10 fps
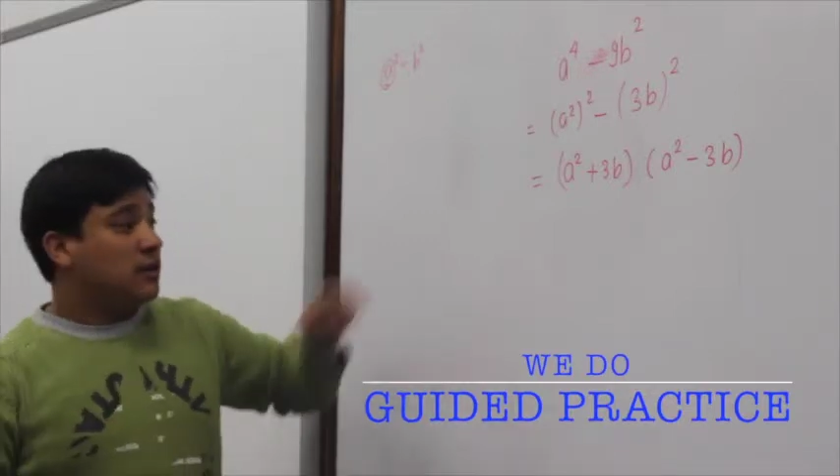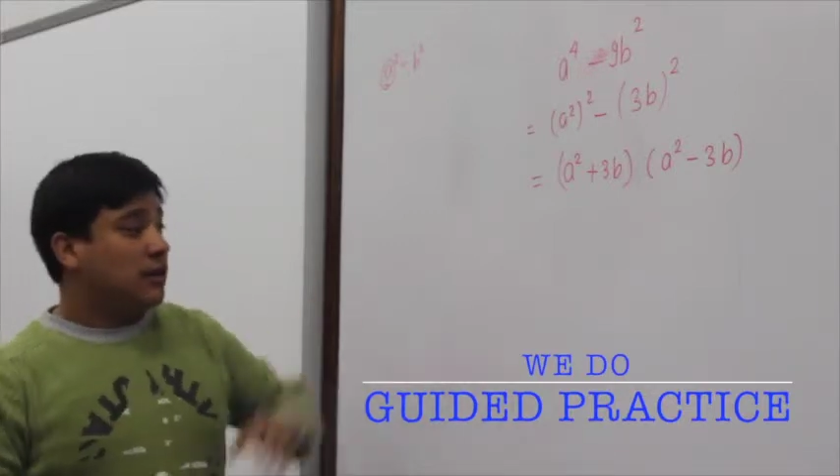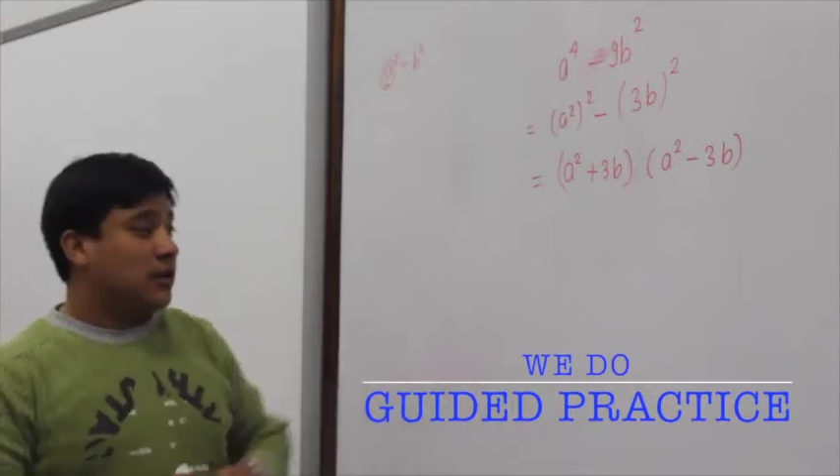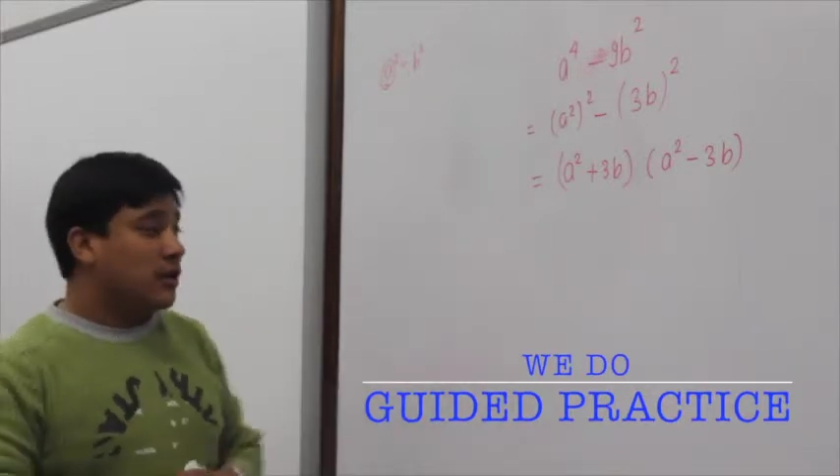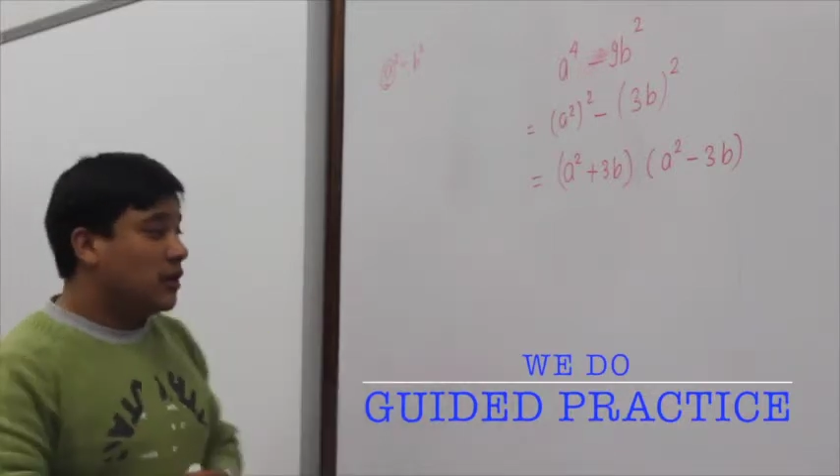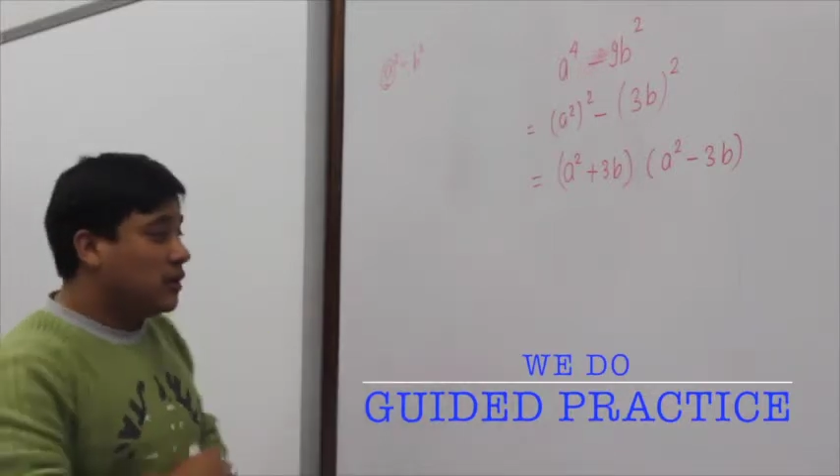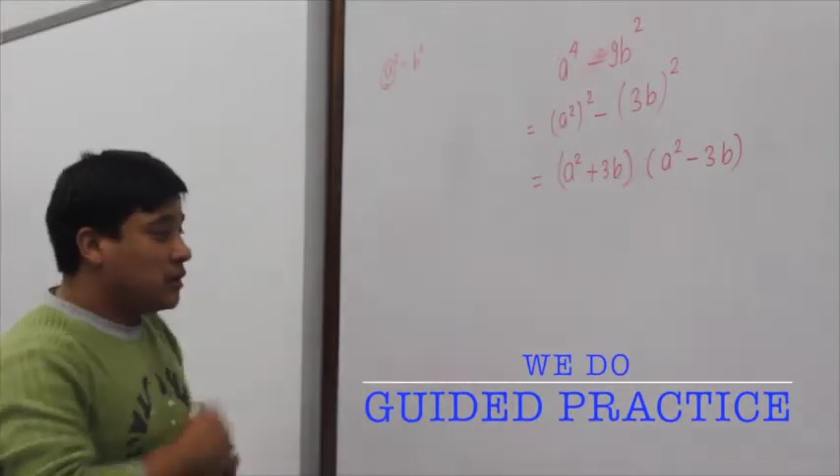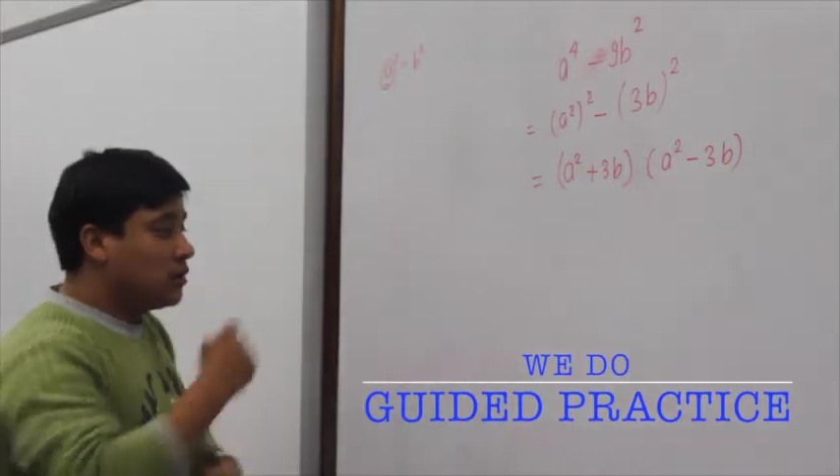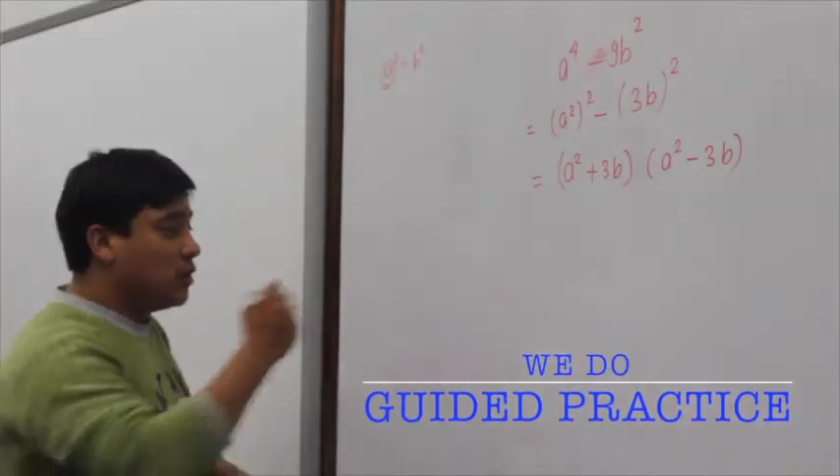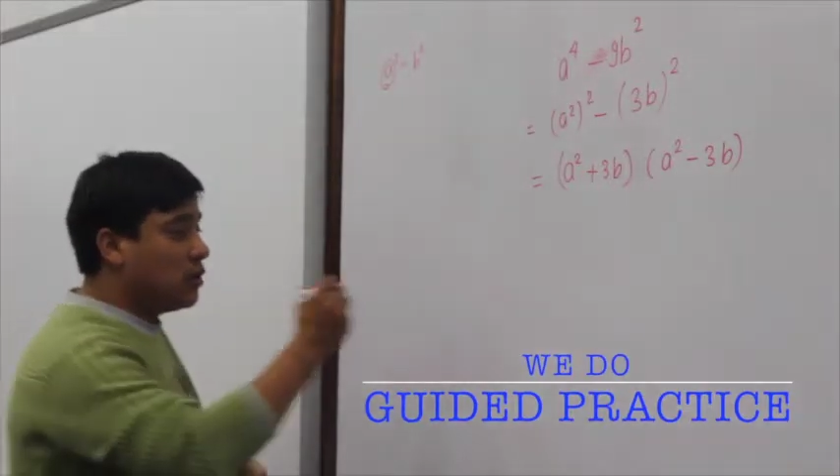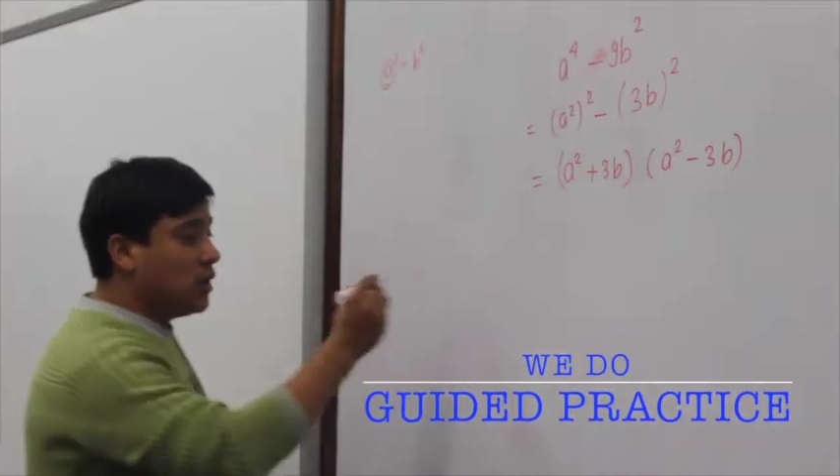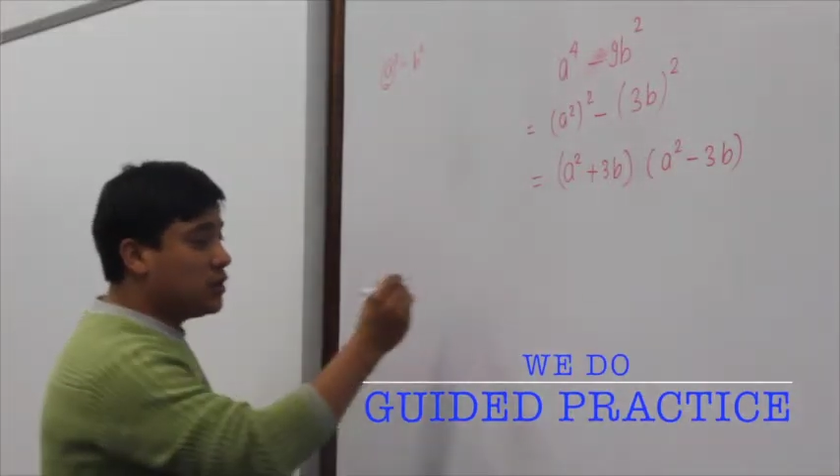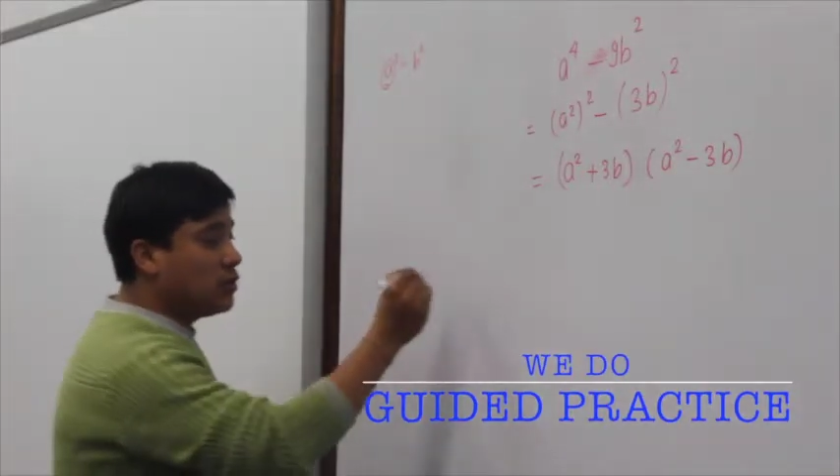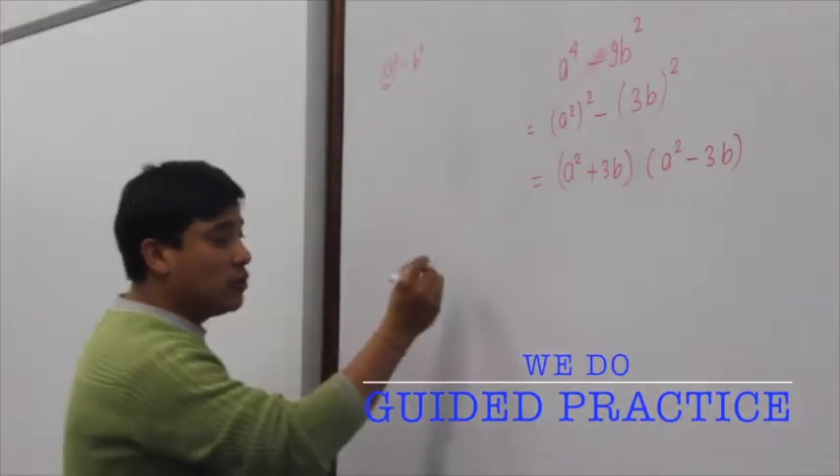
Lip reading: Okay, so let's do